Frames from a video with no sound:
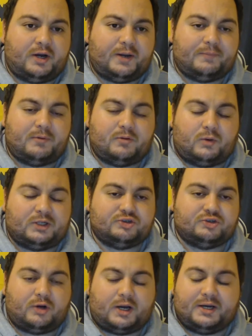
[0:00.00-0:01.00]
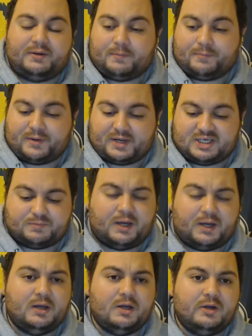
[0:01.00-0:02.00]
one try apiece,
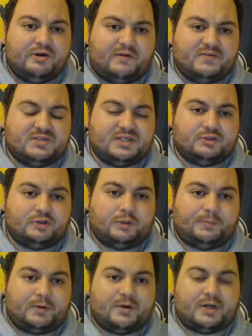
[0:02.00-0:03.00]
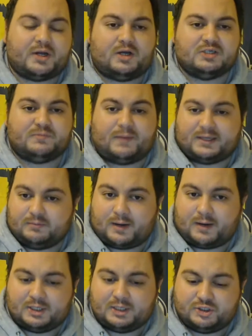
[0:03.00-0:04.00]
but obviously 2 penalty goals made the
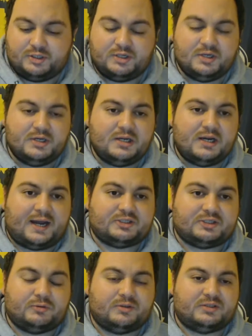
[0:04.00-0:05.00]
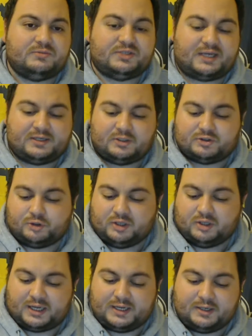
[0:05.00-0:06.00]
margin out to a 10-2
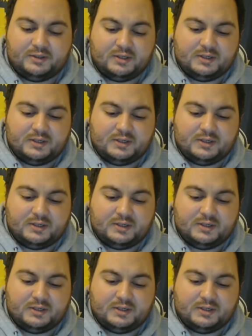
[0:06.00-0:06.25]
lead.